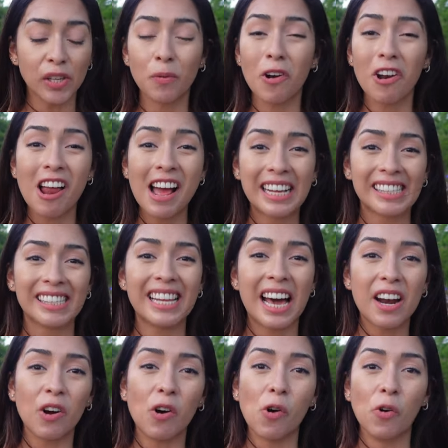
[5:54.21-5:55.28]
bola is
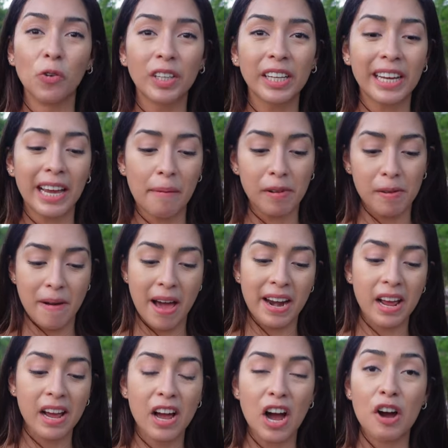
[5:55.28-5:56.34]
not only
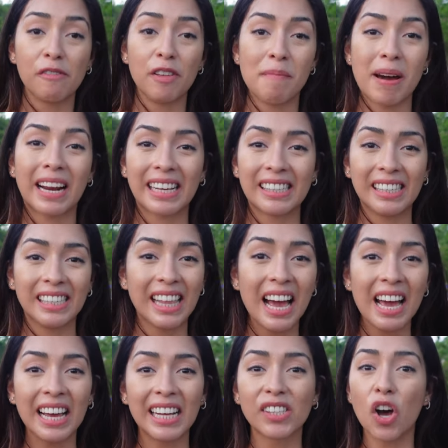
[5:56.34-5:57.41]
emblematic of the
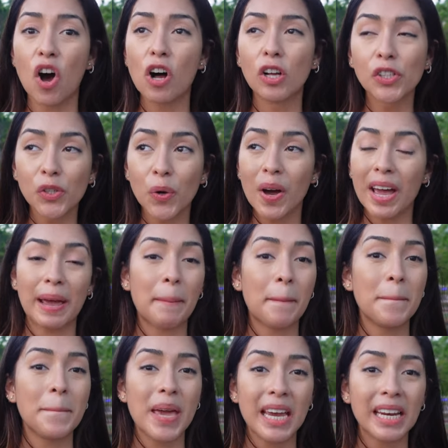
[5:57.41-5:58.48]
marquesita, it's also a
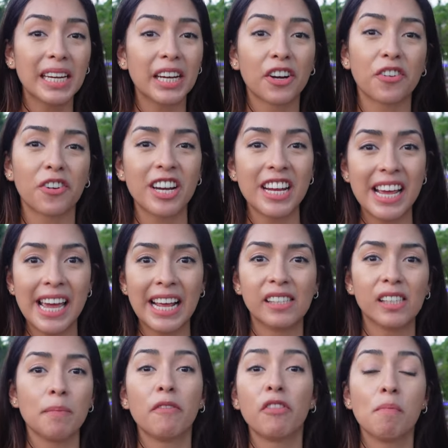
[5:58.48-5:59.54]
main ingredient in
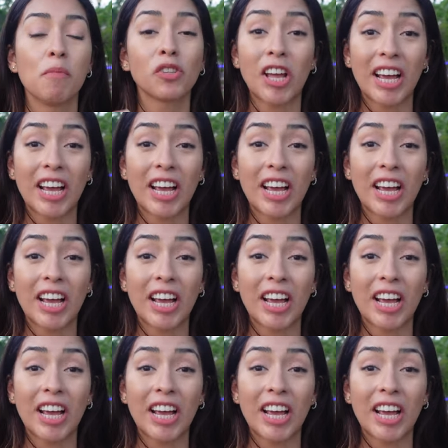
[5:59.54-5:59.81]
some of the most